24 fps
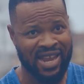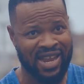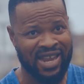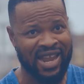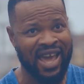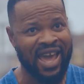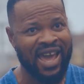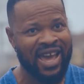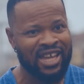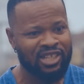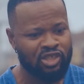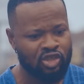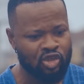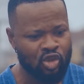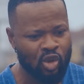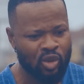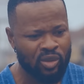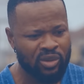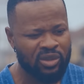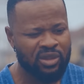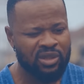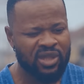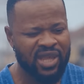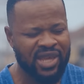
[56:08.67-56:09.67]
that I had
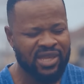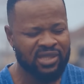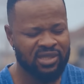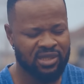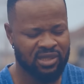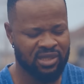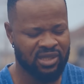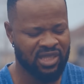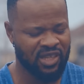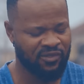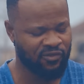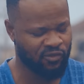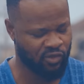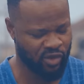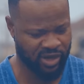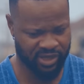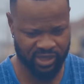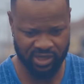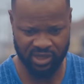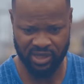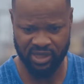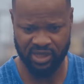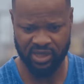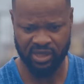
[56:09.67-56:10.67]
done things
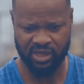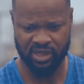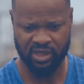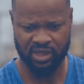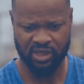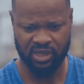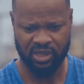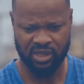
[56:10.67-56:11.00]
differently.